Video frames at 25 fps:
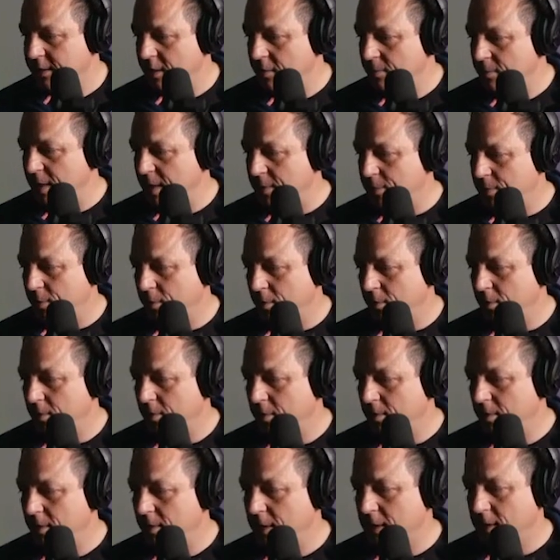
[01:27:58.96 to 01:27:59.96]
people
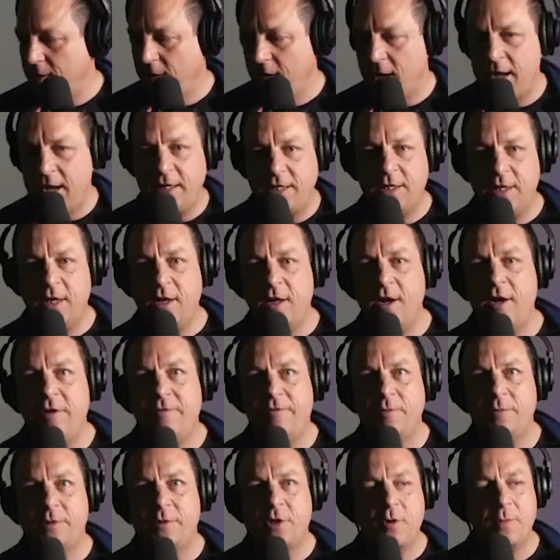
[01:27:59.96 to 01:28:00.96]
like to learn
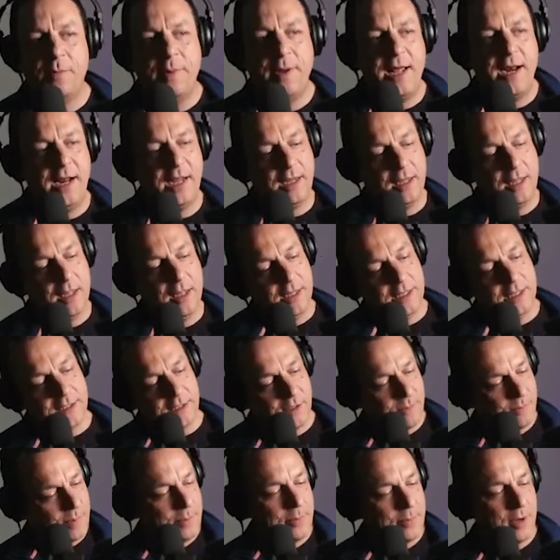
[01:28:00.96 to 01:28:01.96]
from Scott Paddock.
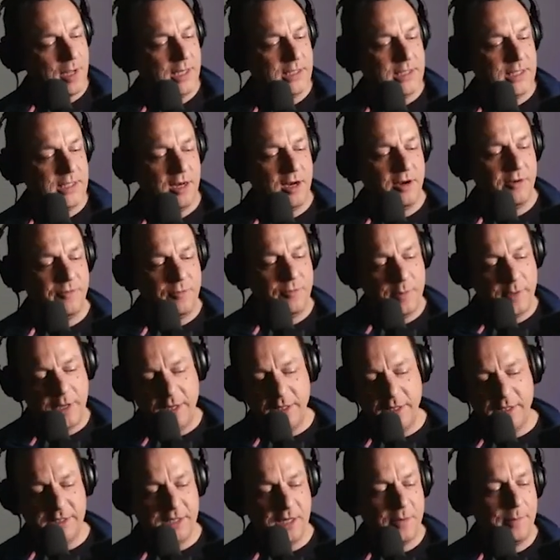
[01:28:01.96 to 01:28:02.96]
Some people like to learn from you.
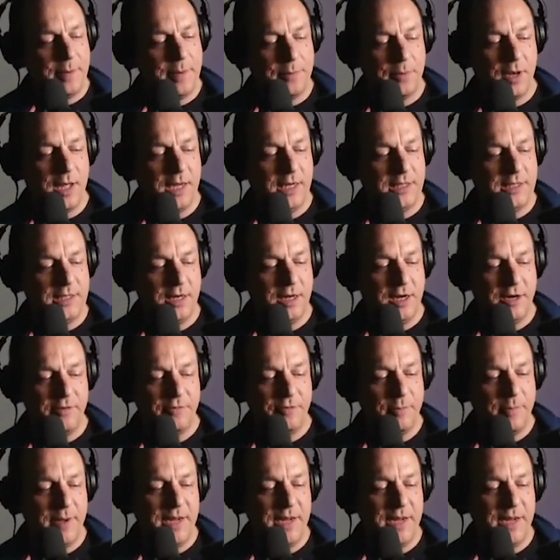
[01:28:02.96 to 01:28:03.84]
Some people like to learn from better